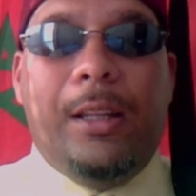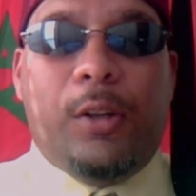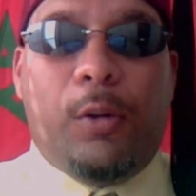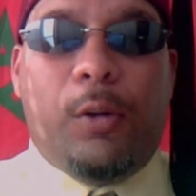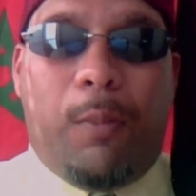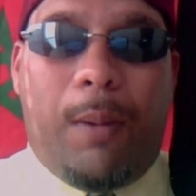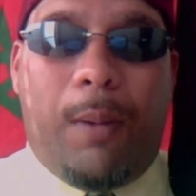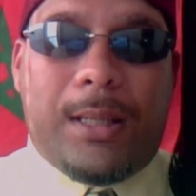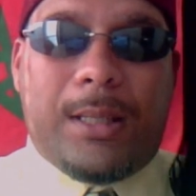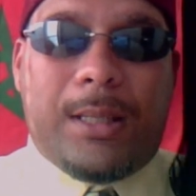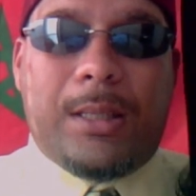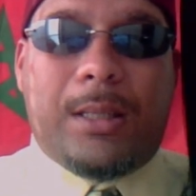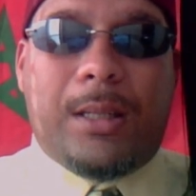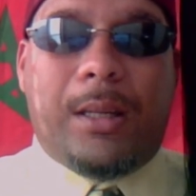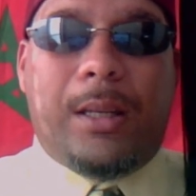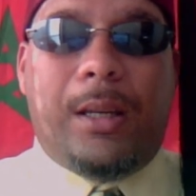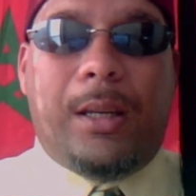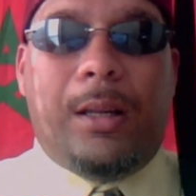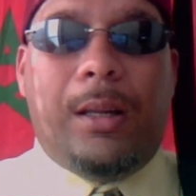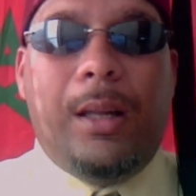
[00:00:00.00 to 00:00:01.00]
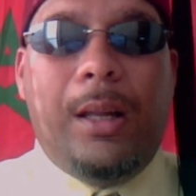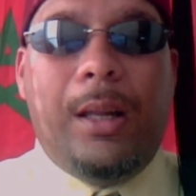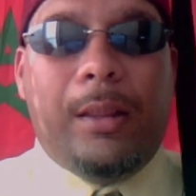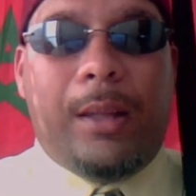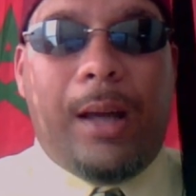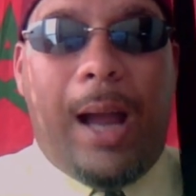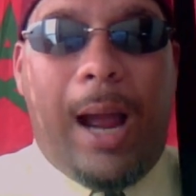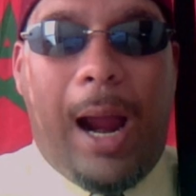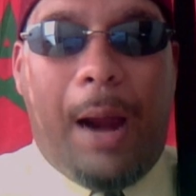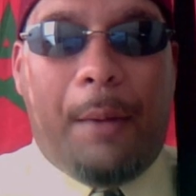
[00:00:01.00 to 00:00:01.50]
The Russians are here.
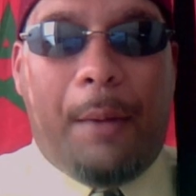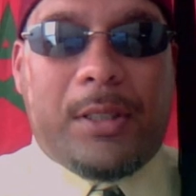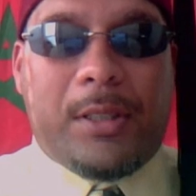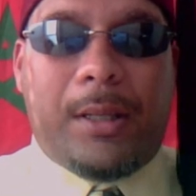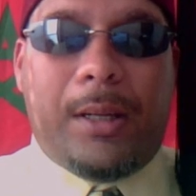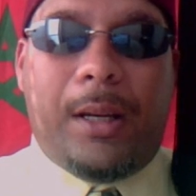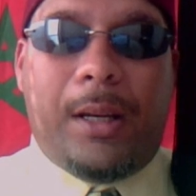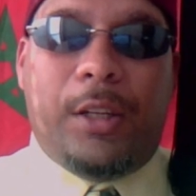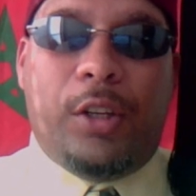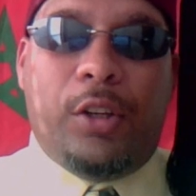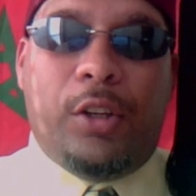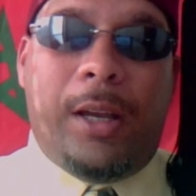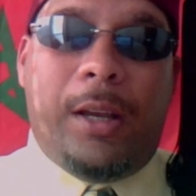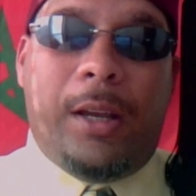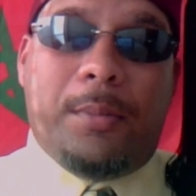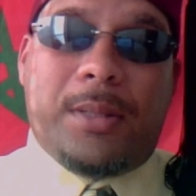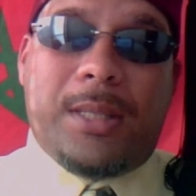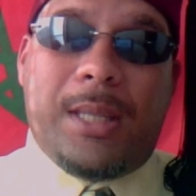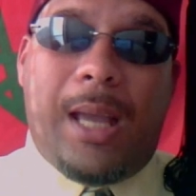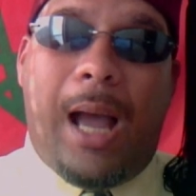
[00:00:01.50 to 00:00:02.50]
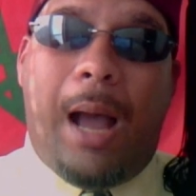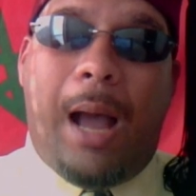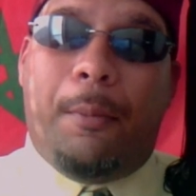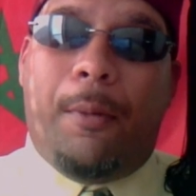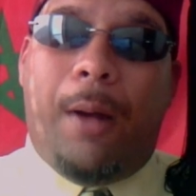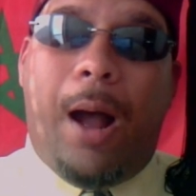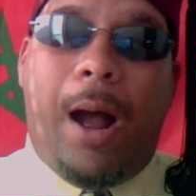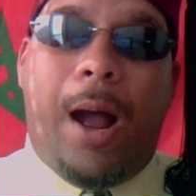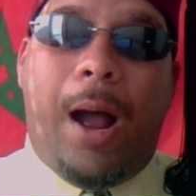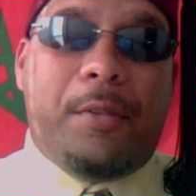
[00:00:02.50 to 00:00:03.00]
The Irish are here. And you'll hear them say,
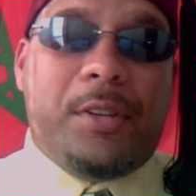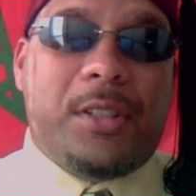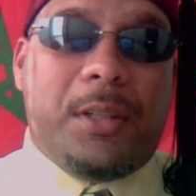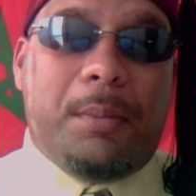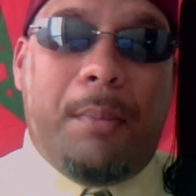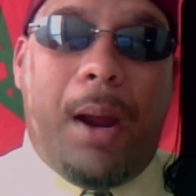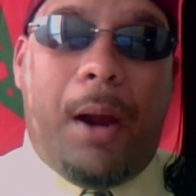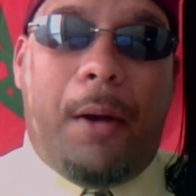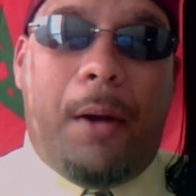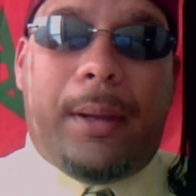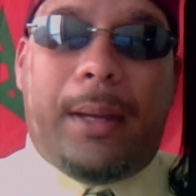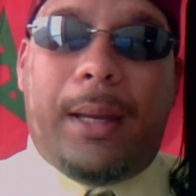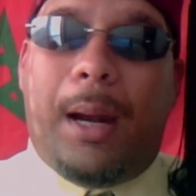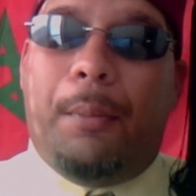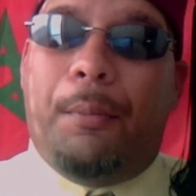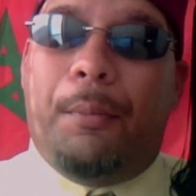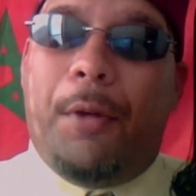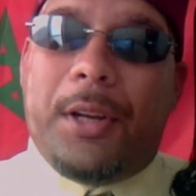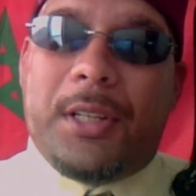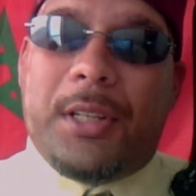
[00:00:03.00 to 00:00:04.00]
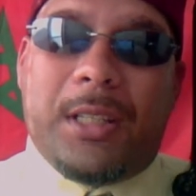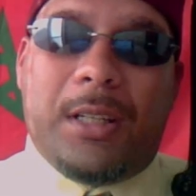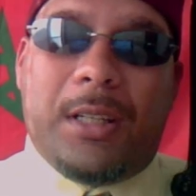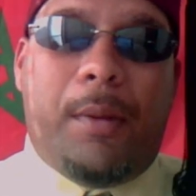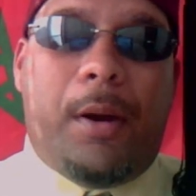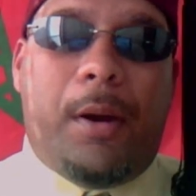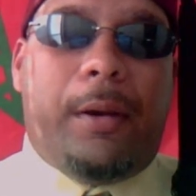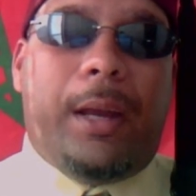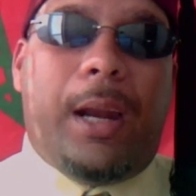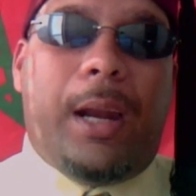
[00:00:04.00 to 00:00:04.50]
I'm Irish American. I'm Russian
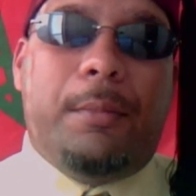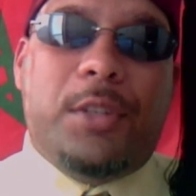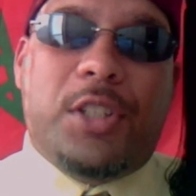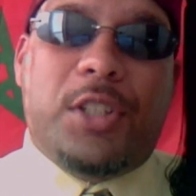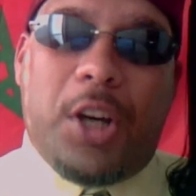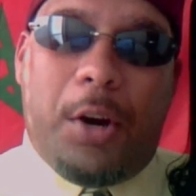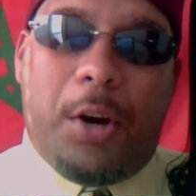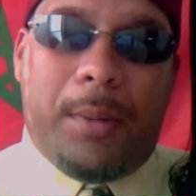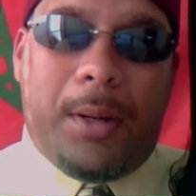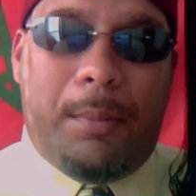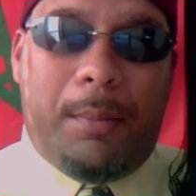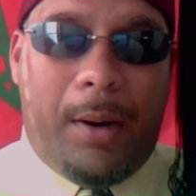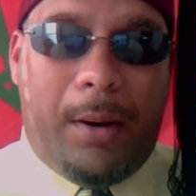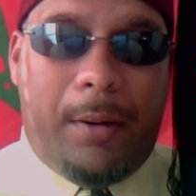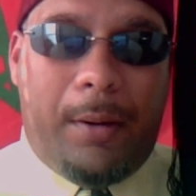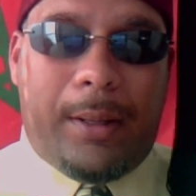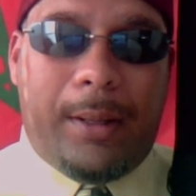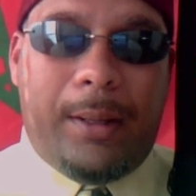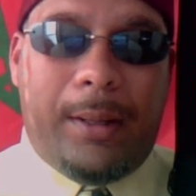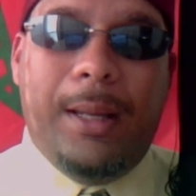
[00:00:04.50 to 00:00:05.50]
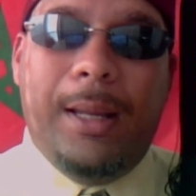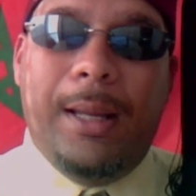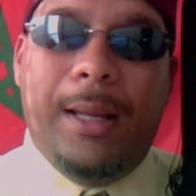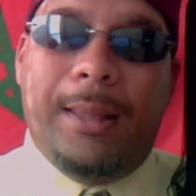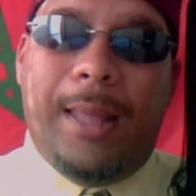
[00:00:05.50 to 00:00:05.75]
American. I'm German American.